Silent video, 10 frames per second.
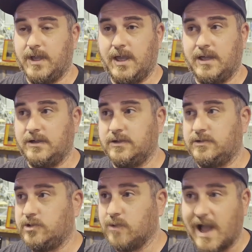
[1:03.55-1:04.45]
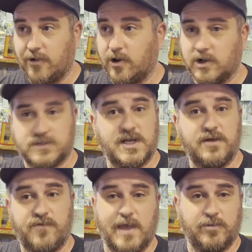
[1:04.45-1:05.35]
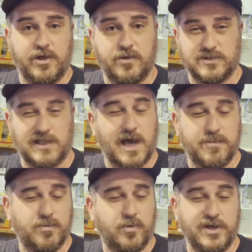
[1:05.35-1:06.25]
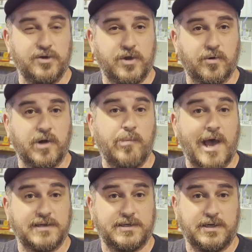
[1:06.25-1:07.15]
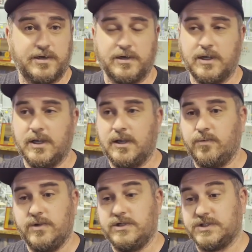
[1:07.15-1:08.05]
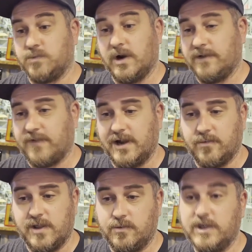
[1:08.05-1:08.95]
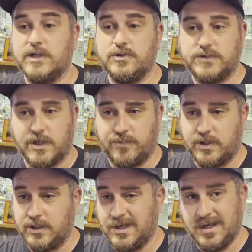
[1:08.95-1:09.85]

and throughout our extended family, there was a lot of people we knew that were impacted and we just wanted to find a way that we could do something